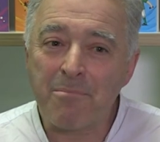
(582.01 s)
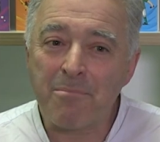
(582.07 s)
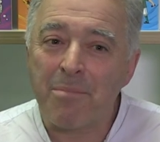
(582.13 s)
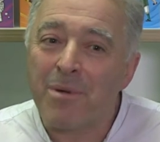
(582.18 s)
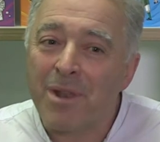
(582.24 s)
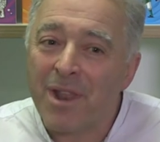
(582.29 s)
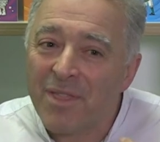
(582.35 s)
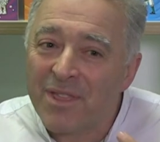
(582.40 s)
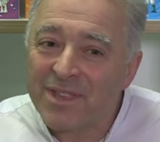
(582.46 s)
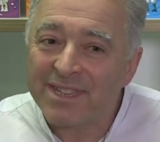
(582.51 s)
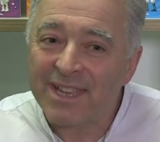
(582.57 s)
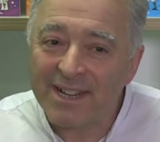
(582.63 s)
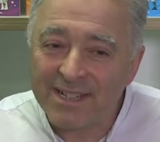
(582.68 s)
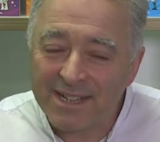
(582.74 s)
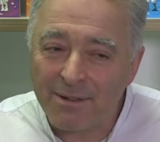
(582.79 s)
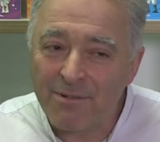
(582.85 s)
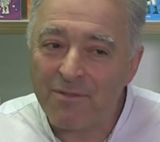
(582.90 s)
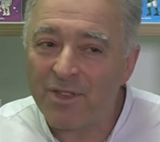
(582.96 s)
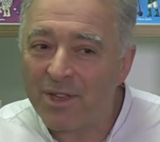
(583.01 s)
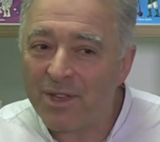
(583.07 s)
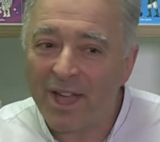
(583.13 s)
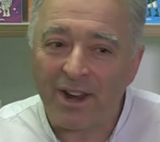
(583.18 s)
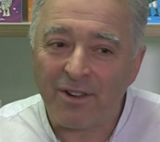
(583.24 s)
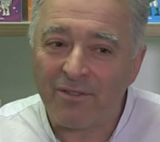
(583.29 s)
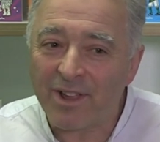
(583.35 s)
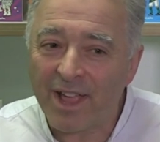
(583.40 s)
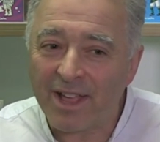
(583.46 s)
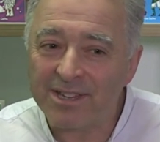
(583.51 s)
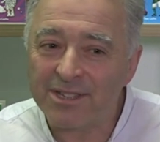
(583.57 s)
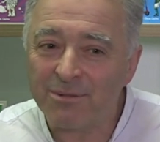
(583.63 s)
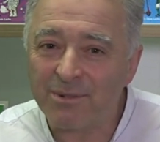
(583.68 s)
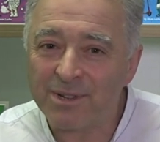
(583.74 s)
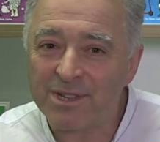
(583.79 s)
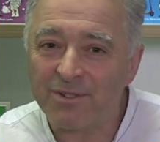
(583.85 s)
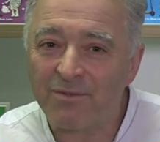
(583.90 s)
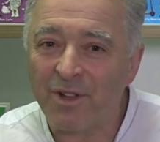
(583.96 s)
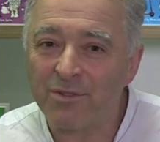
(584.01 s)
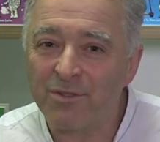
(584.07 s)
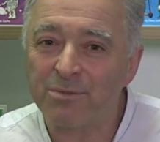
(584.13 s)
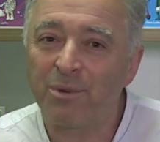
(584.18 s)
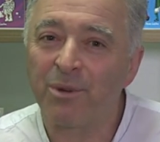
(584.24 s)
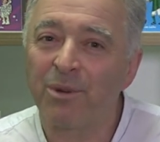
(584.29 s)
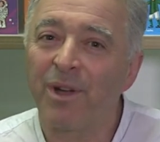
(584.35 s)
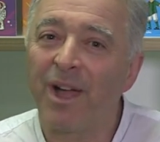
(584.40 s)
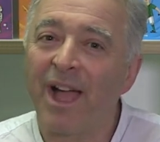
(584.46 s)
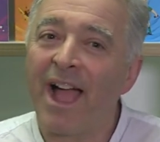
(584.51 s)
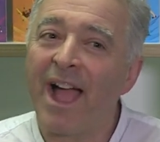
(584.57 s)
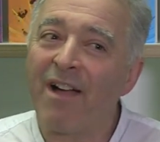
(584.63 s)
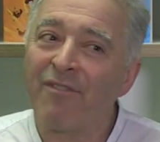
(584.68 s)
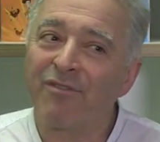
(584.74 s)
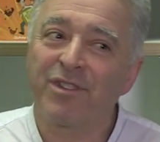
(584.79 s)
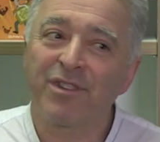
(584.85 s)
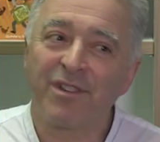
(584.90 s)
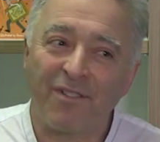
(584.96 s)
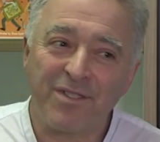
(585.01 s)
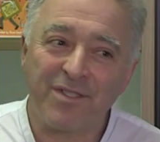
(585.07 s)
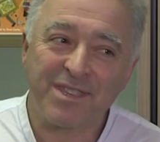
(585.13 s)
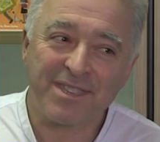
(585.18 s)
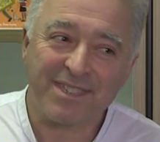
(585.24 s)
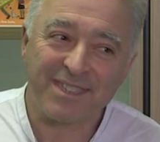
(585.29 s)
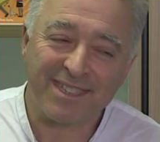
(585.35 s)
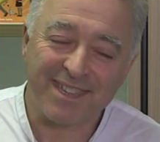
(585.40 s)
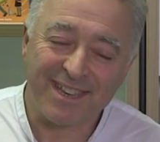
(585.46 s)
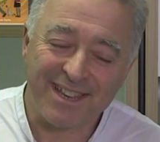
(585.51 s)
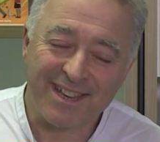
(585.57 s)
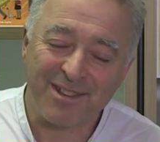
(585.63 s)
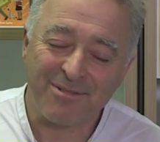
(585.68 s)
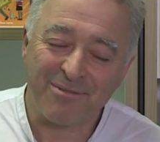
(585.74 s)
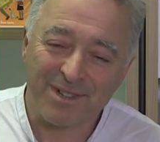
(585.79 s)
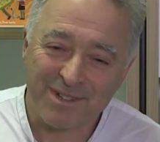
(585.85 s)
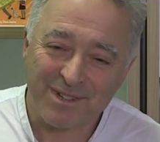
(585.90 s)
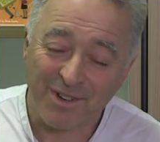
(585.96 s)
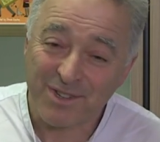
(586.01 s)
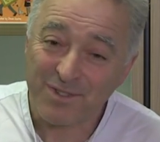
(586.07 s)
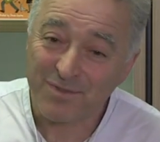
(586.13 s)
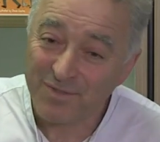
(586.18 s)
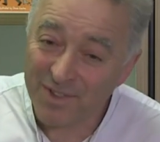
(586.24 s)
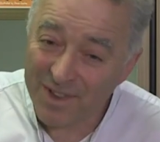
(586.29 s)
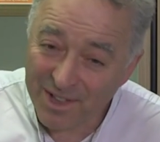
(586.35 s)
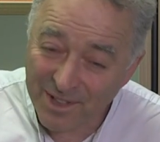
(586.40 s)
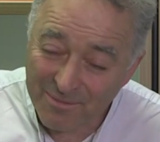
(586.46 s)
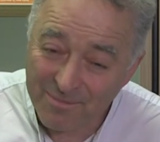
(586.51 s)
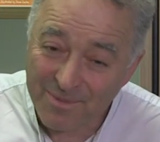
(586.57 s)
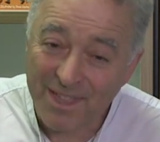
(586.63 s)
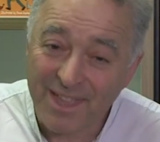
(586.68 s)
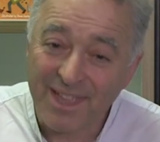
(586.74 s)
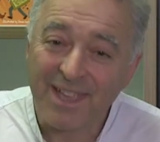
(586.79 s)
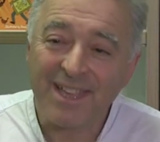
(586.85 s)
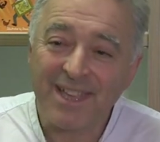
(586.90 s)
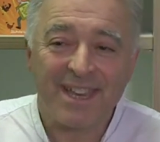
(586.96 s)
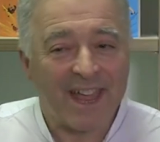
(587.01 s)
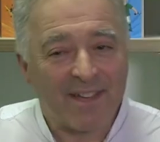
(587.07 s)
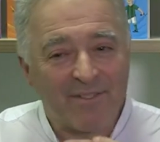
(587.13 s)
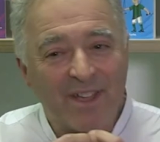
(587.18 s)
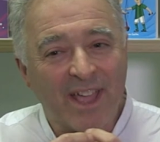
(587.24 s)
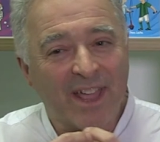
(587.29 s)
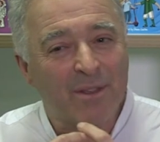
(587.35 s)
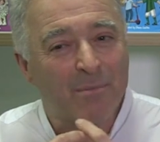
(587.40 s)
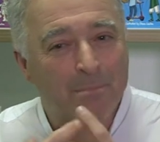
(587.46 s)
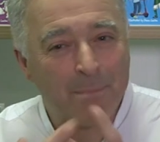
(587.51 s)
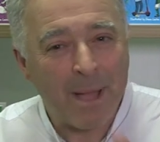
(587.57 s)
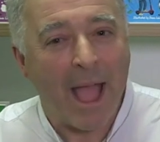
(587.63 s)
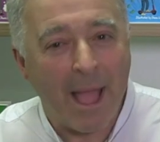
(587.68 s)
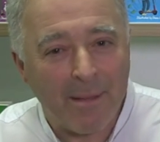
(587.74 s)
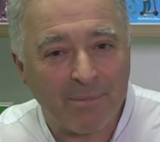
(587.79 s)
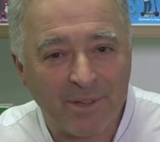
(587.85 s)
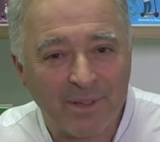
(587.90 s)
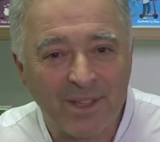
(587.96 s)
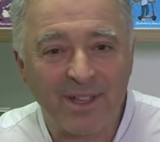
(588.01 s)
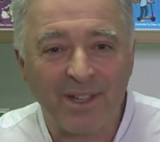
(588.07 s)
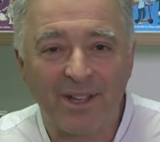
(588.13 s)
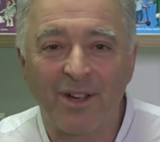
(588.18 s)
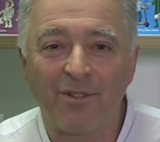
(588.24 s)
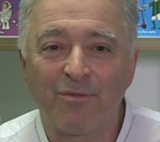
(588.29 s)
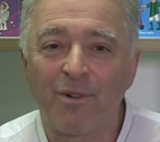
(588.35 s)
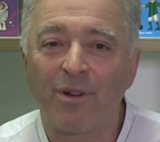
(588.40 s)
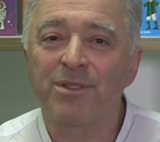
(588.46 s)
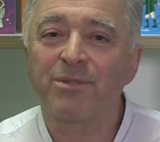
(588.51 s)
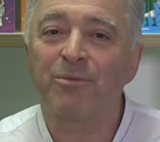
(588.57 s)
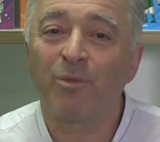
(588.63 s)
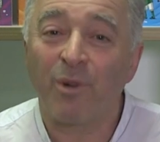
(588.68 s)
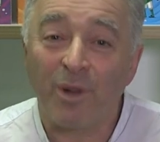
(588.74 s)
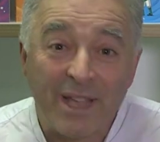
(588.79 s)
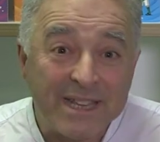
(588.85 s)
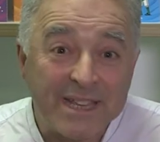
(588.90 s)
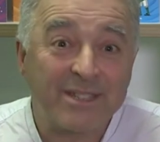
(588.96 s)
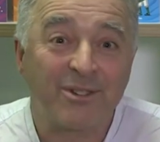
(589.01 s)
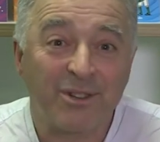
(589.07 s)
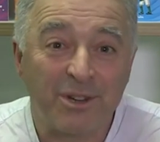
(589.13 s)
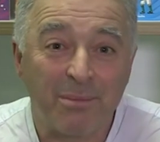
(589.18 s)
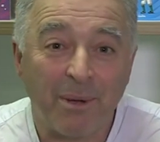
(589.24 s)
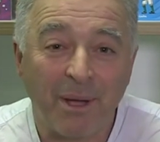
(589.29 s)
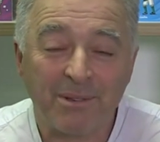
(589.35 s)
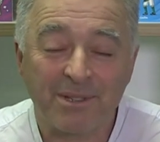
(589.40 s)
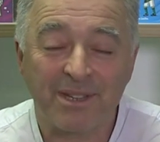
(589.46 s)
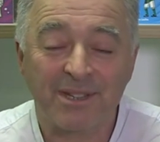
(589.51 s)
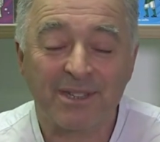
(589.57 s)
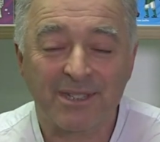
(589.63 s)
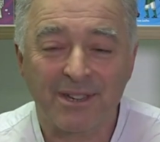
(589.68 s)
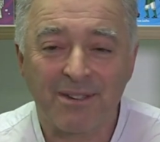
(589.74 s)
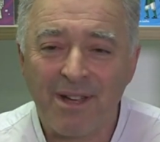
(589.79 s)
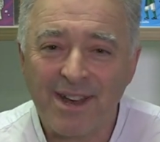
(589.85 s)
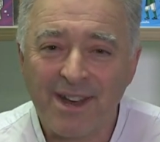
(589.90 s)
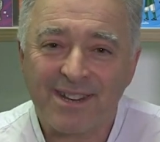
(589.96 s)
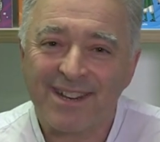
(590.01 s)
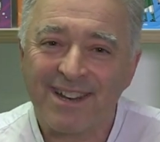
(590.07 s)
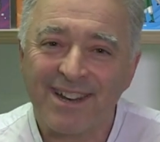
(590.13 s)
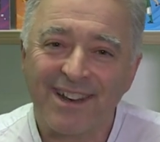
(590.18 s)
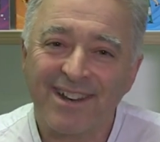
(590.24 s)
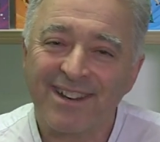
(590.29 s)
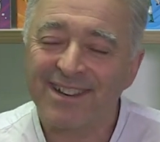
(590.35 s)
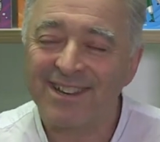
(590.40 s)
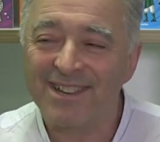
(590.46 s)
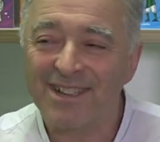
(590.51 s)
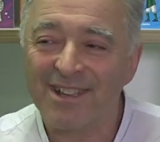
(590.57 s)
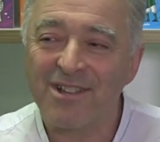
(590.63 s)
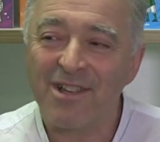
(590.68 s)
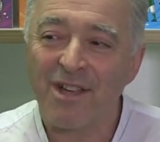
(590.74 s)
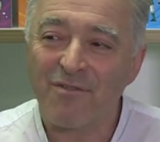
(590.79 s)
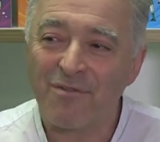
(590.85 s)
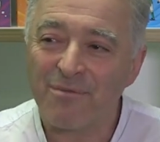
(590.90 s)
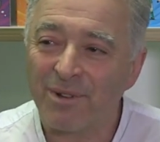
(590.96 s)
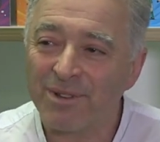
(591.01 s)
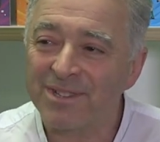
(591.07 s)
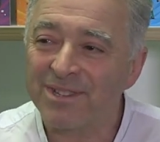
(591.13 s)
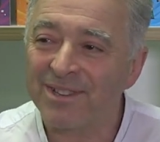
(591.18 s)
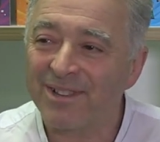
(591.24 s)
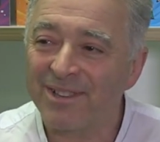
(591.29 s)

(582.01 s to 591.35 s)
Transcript: But at the same time, if you kind of came to the Wizard of Oz book after having seen the Wizard of Oz film, you'd have a kind of map of what, what is good about it. So I, you can go from one to the